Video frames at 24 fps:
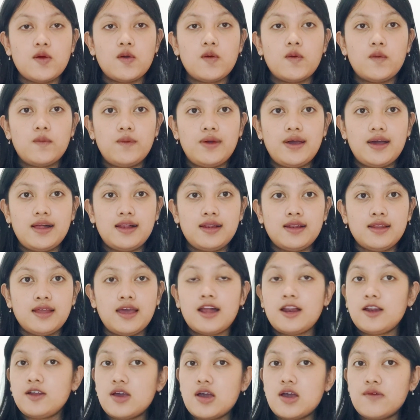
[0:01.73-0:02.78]
Well,
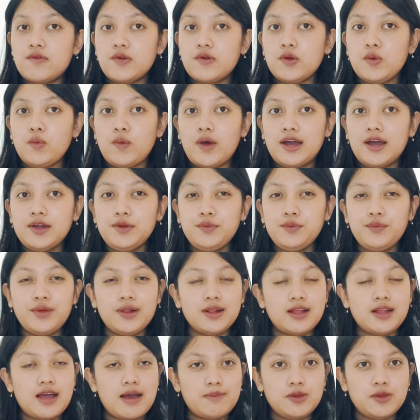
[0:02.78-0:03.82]
hello everyone,
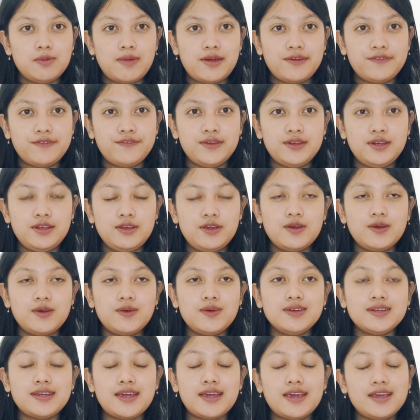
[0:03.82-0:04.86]
welcome to my
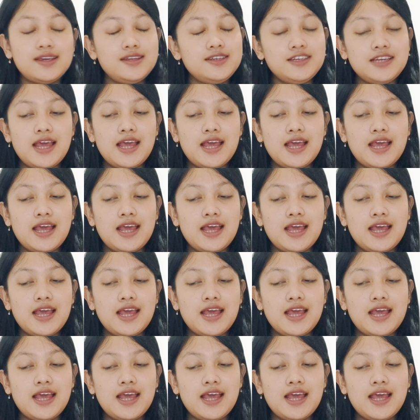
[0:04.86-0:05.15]
video again.